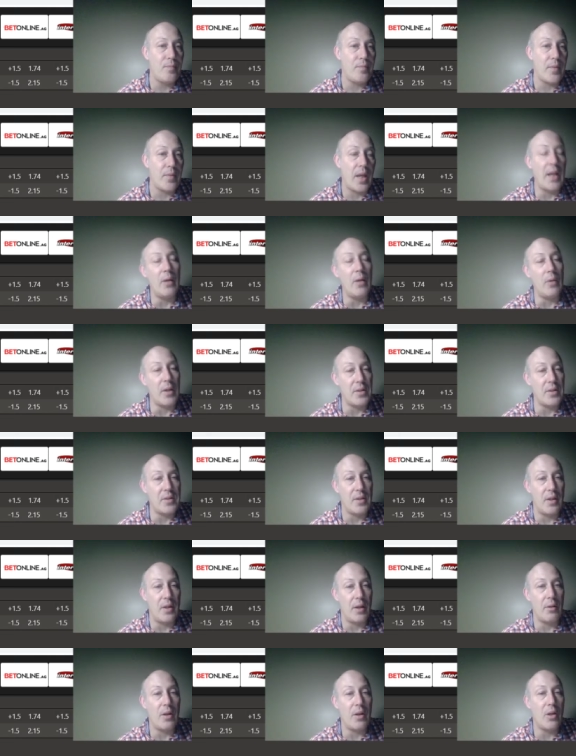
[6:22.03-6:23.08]
Anyways,
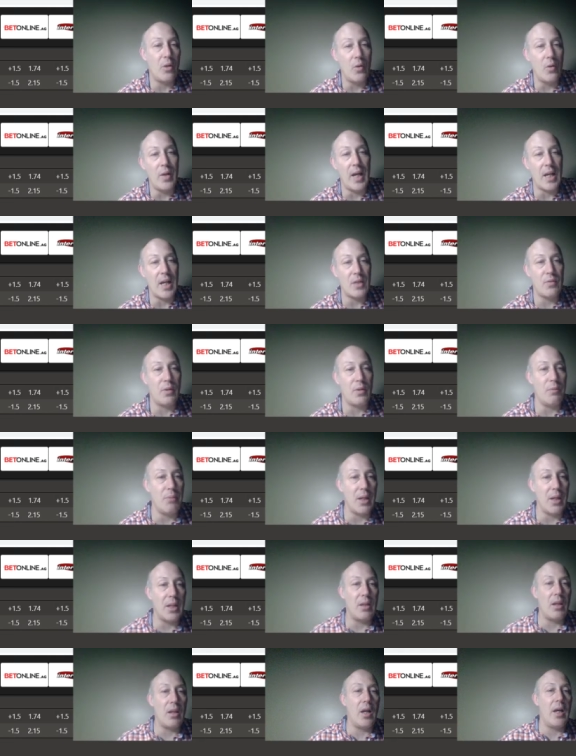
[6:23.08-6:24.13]
I'm going to go Nashville
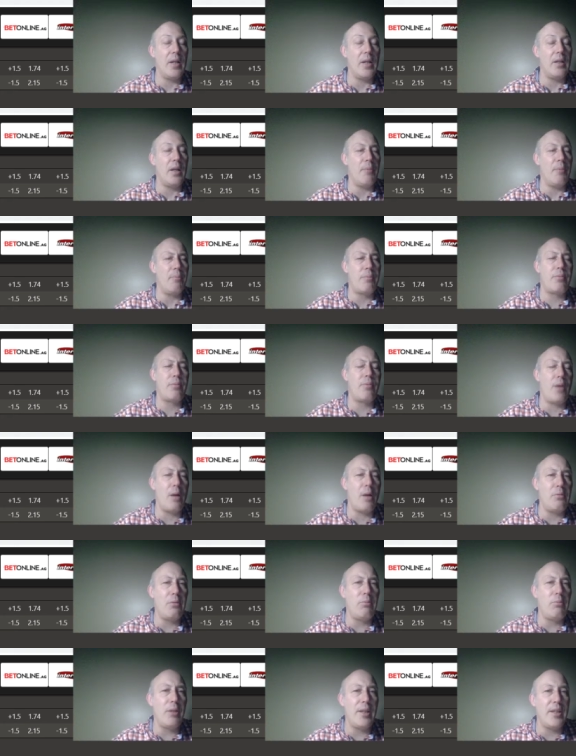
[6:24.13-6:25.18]
money line and
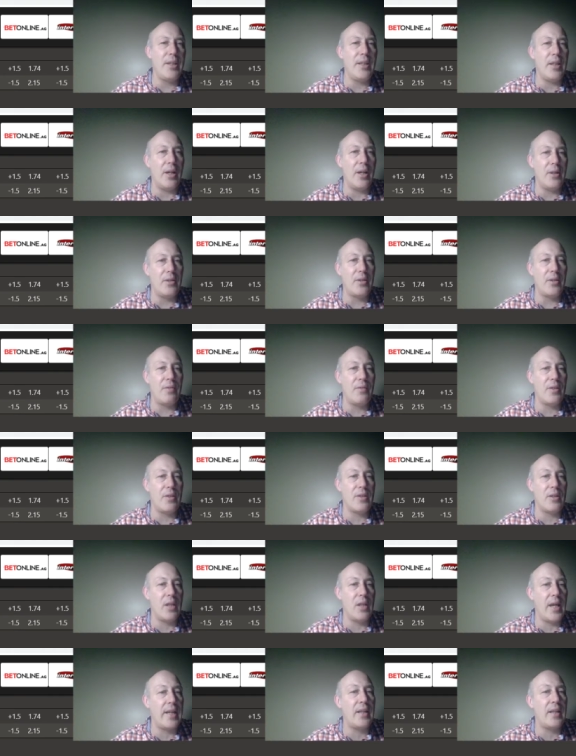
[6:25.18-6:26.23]
probably the under if it's
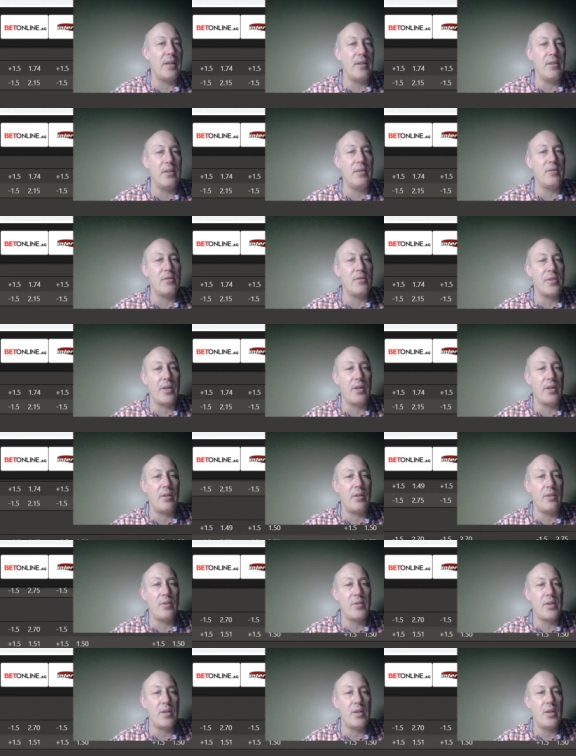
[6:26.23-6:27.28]
Lankanen and
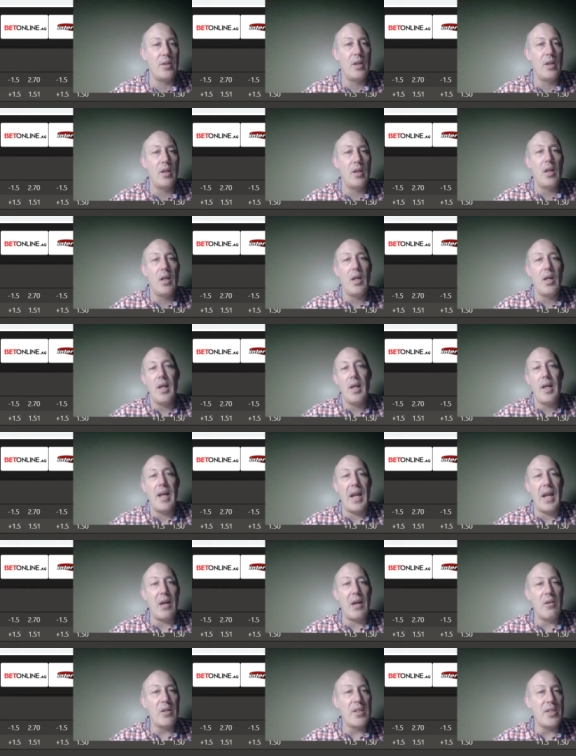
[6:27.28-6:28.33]
Saros.
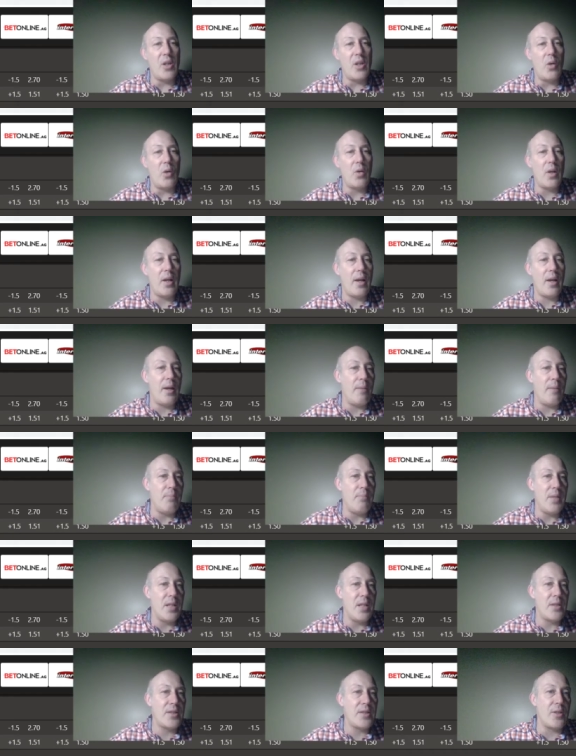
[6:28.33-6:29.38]
Arizona and
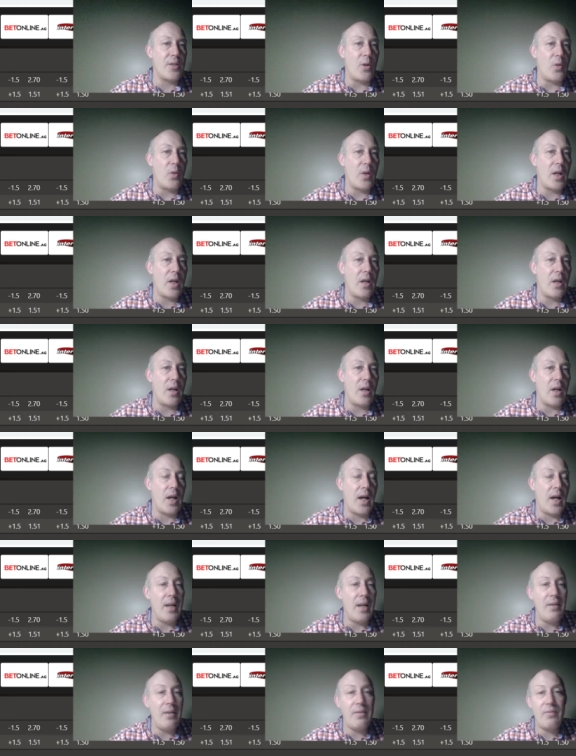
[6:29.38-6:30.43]
Minnesota.
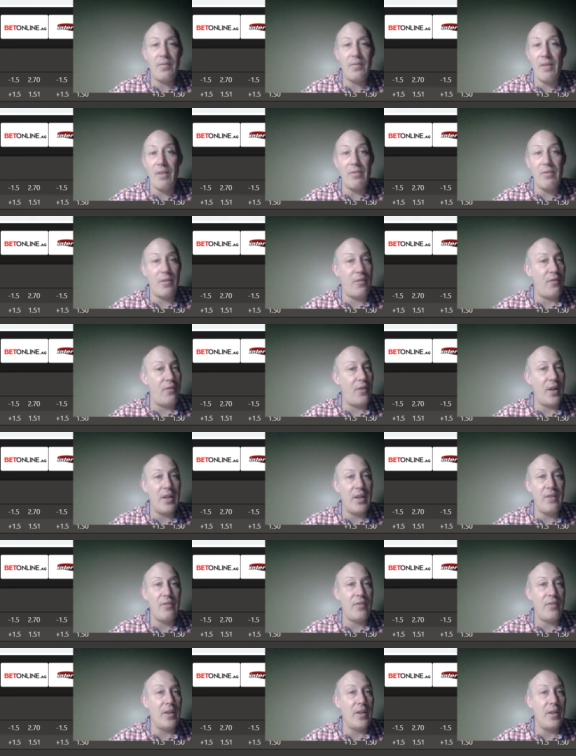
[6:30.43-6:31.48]
I have a funny
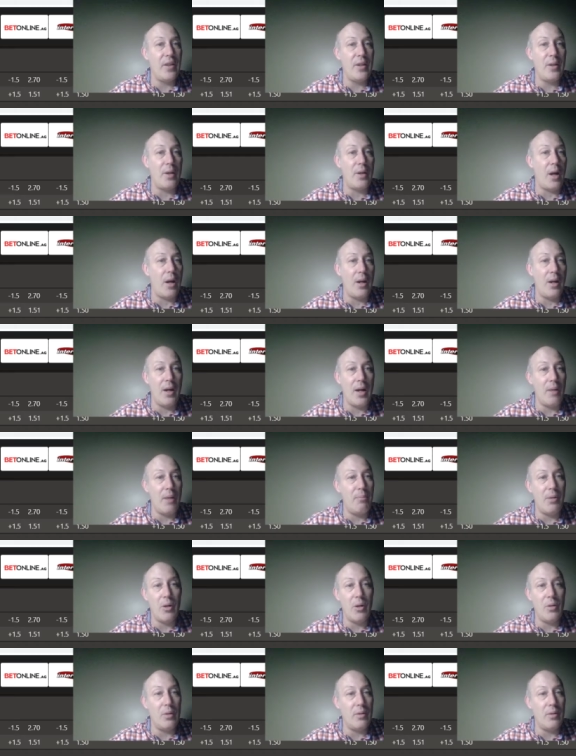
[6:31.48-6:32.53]
feeling
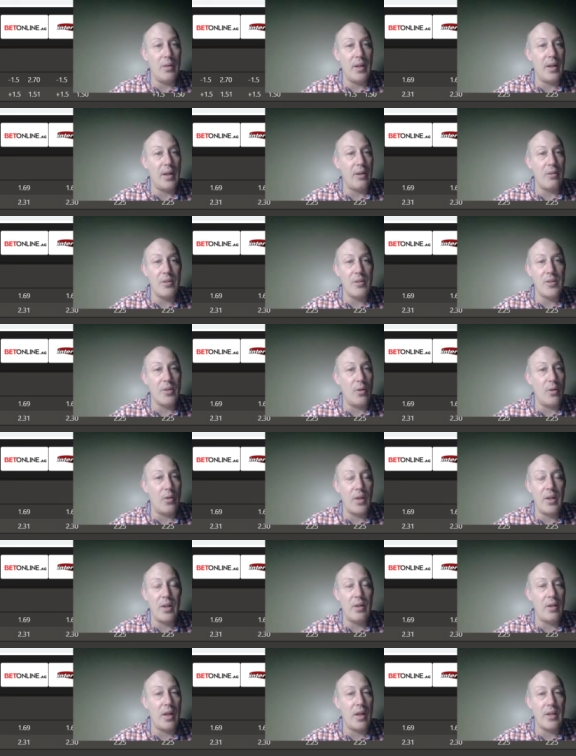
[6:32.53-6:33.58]
about Arizona
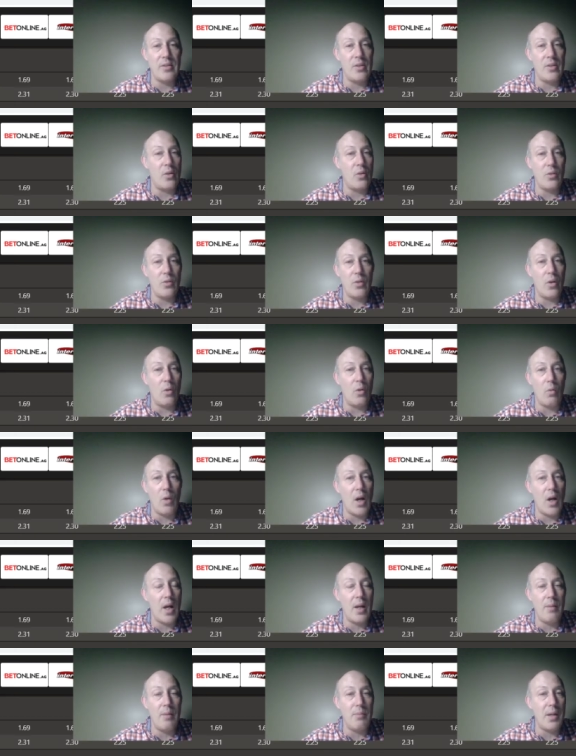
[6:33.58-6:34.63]
here, and I don't know
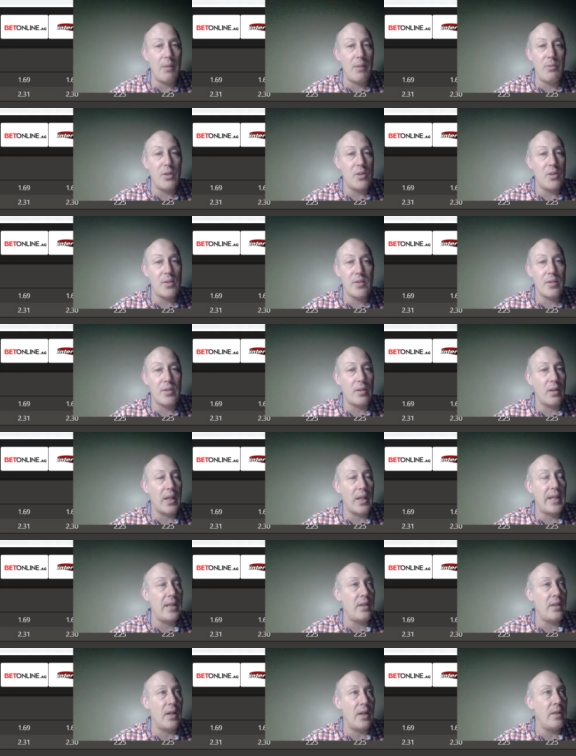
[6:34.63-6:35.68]
why. Maybe just the late
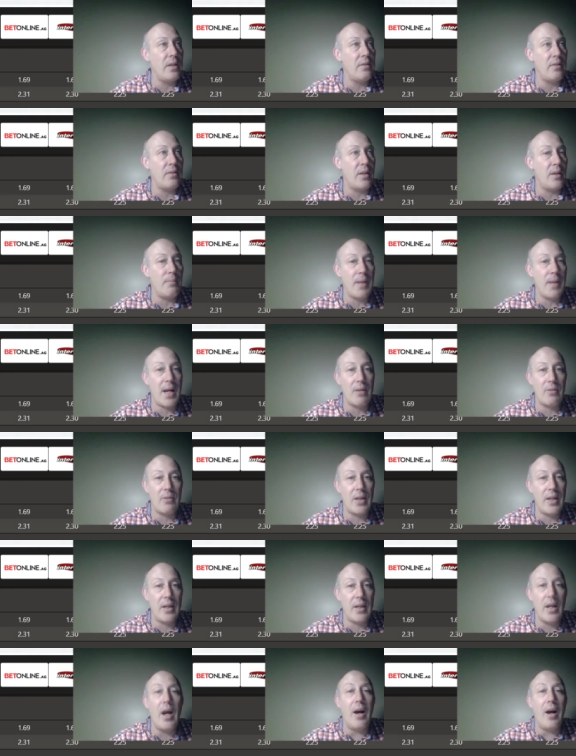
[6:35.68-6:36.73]
night that I'm at right
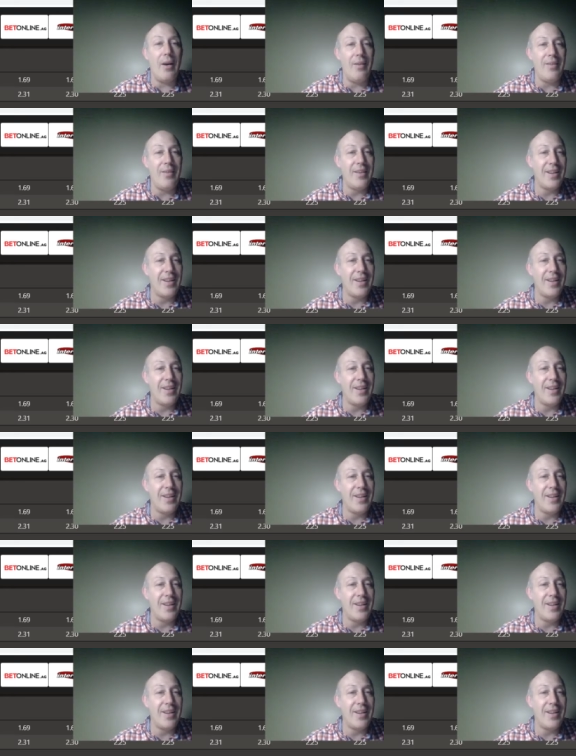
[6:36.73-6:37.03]
now.